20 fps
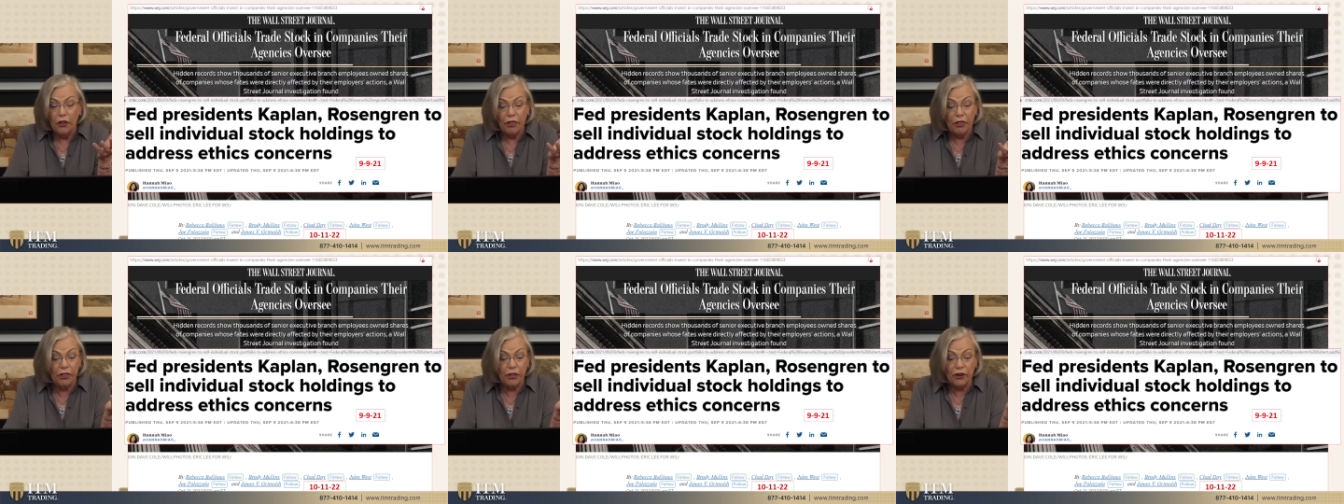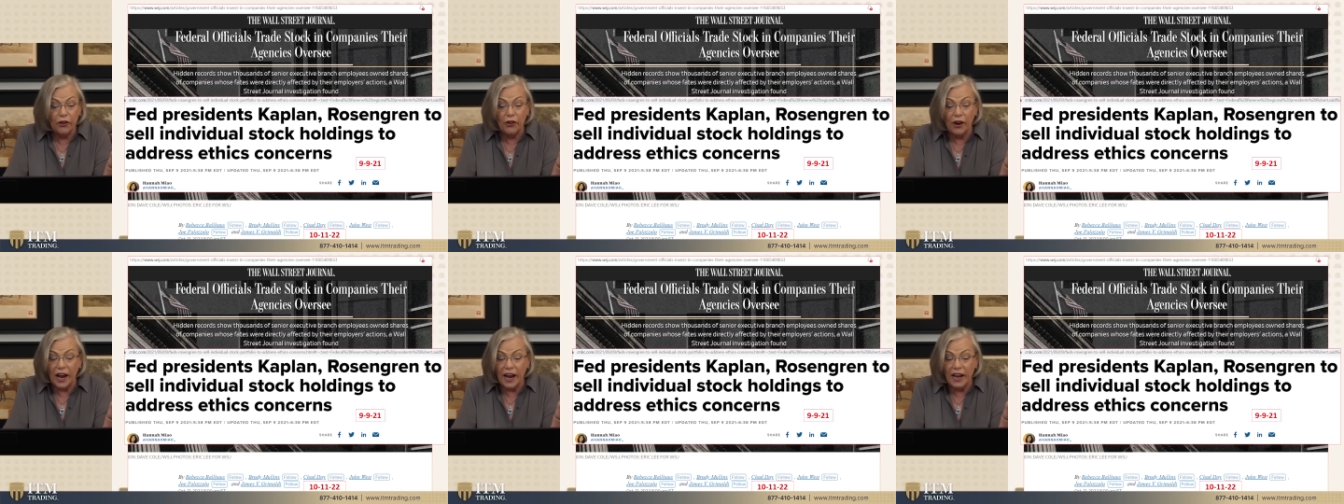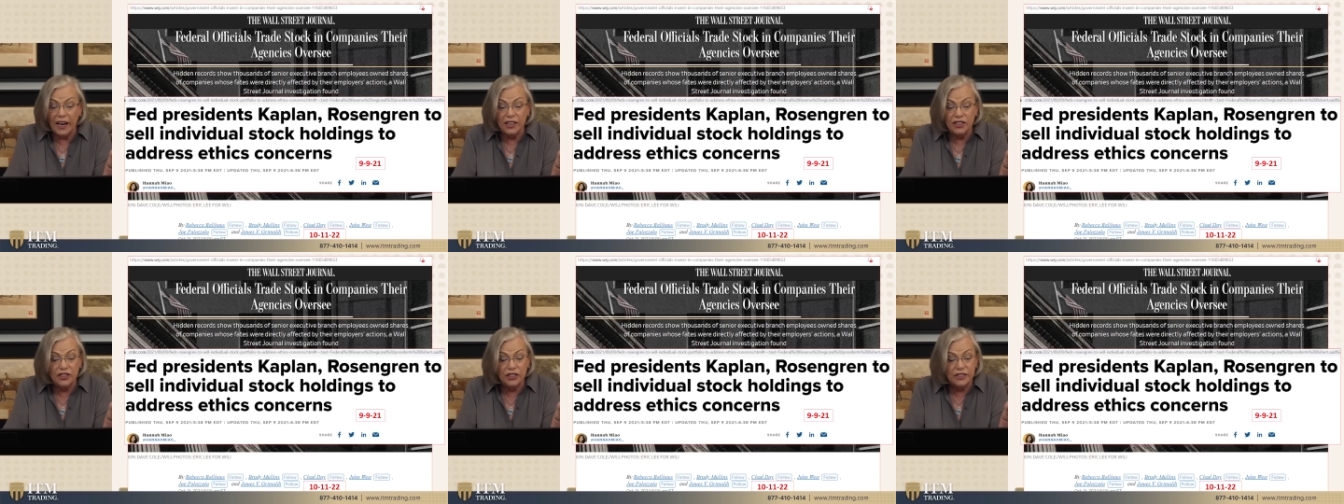their
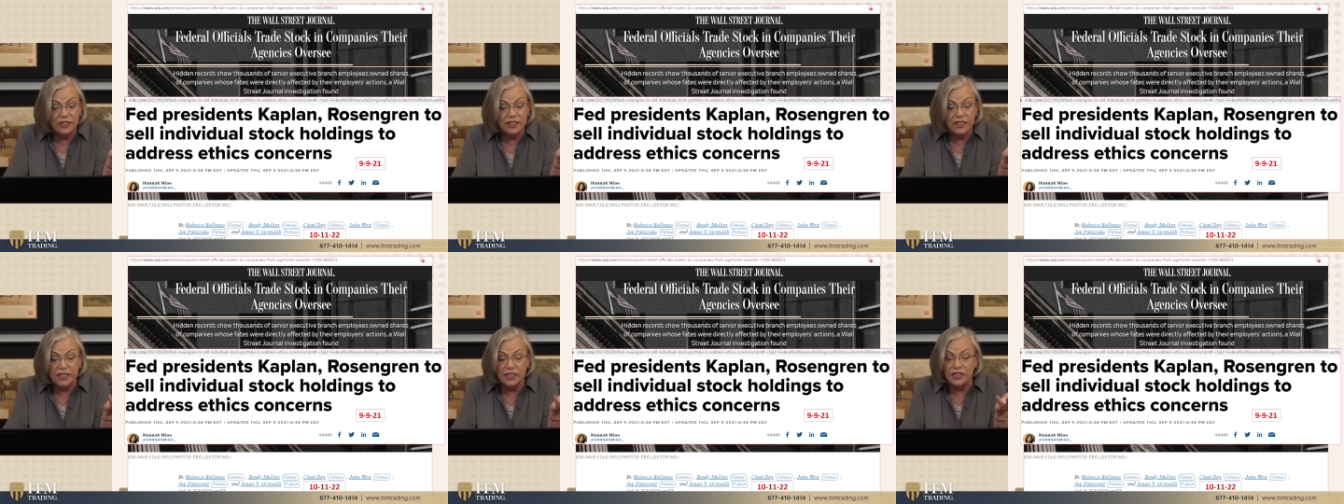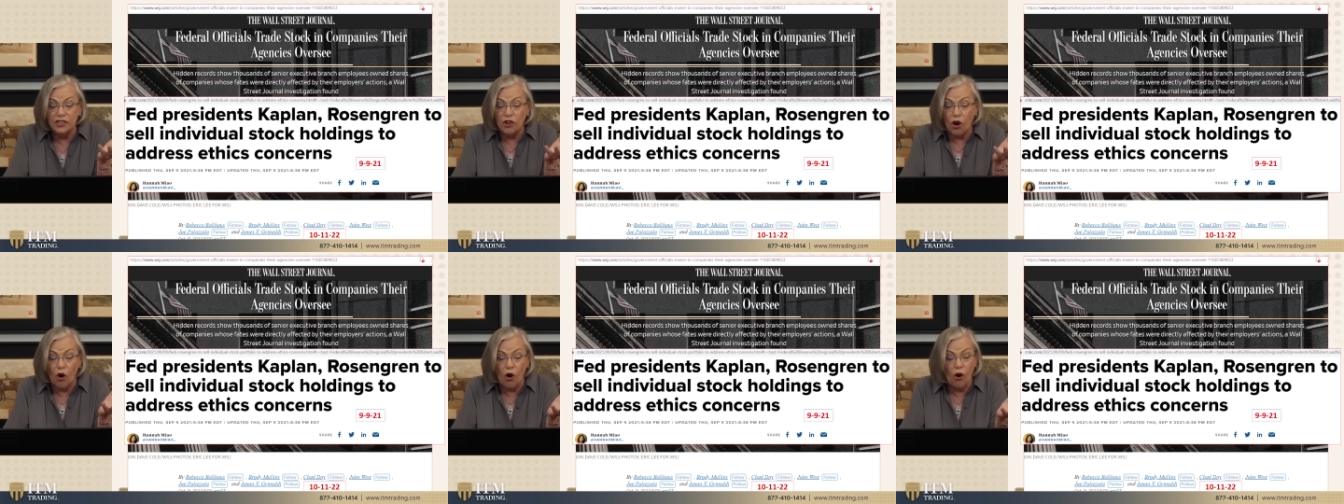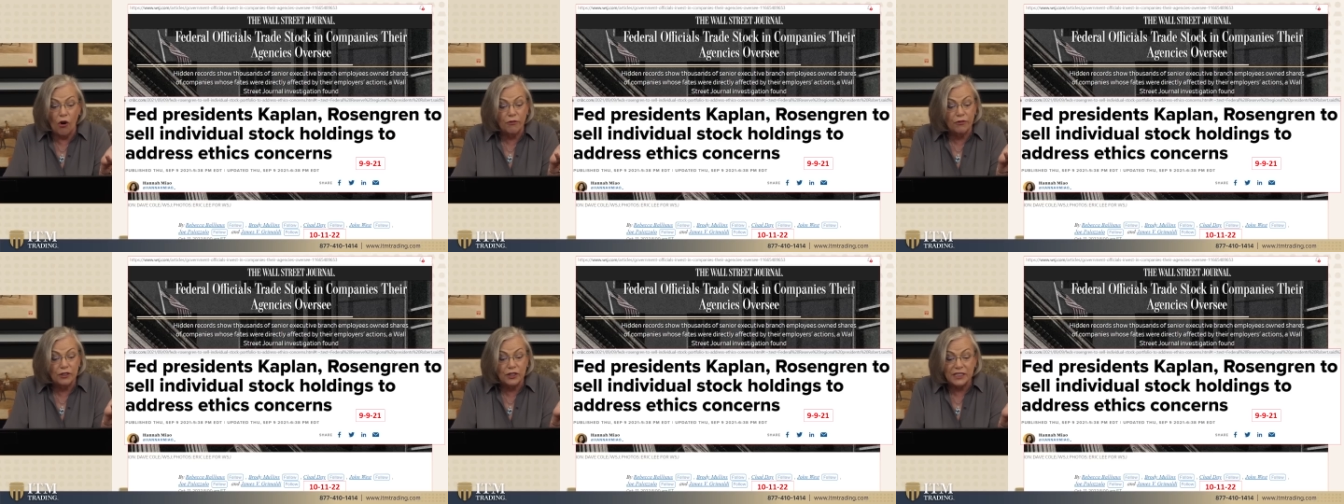agencies
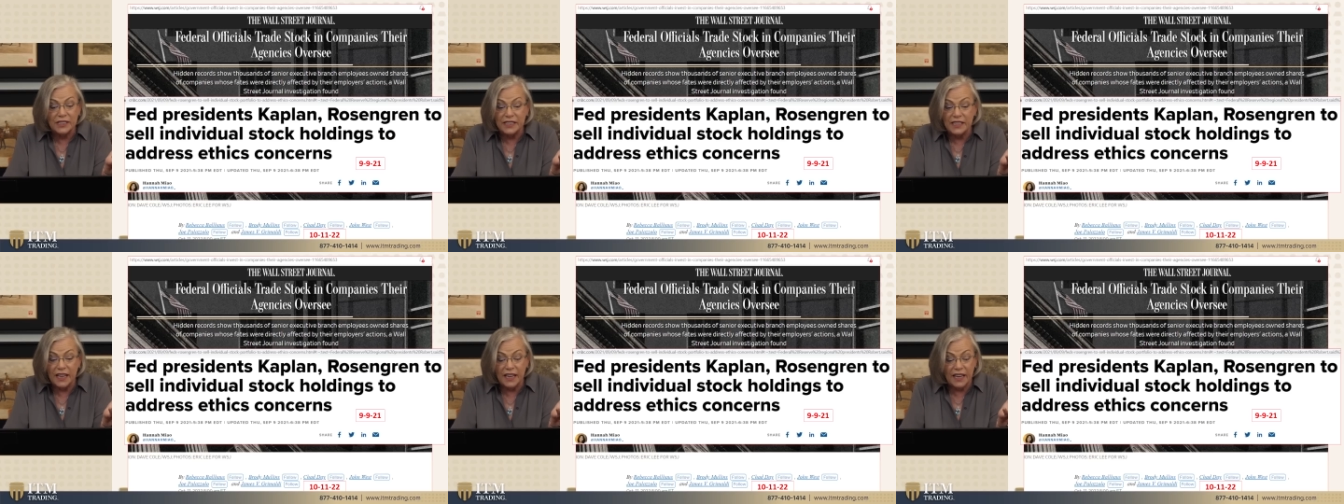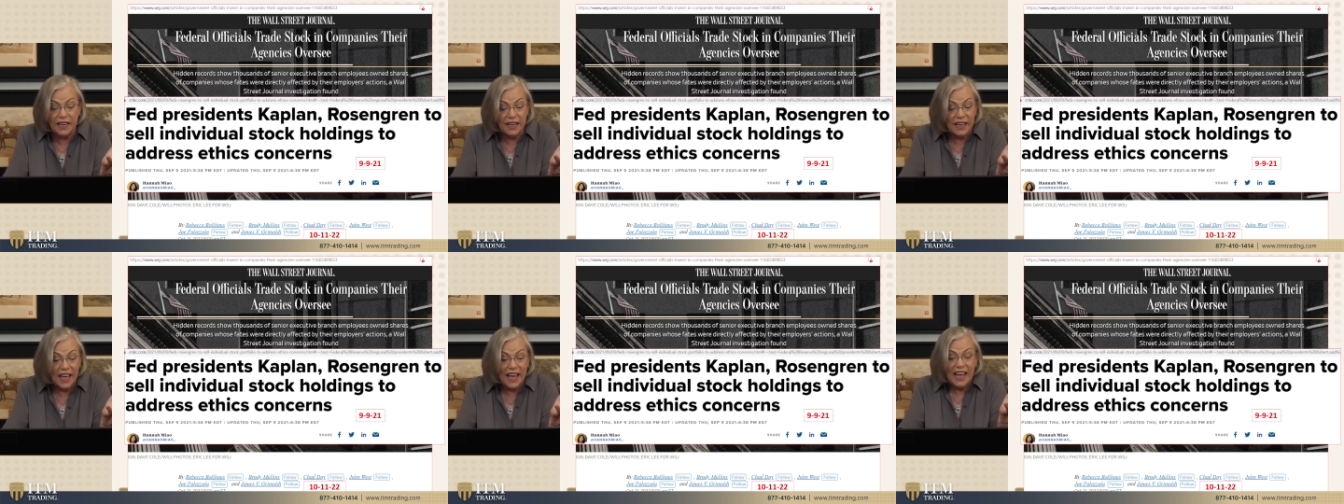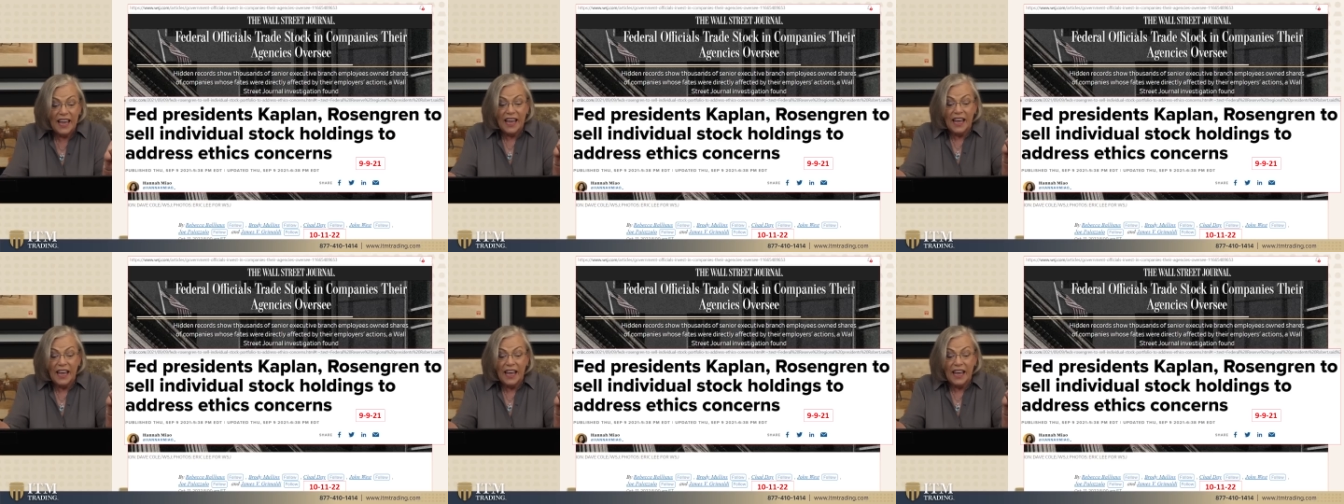oversee.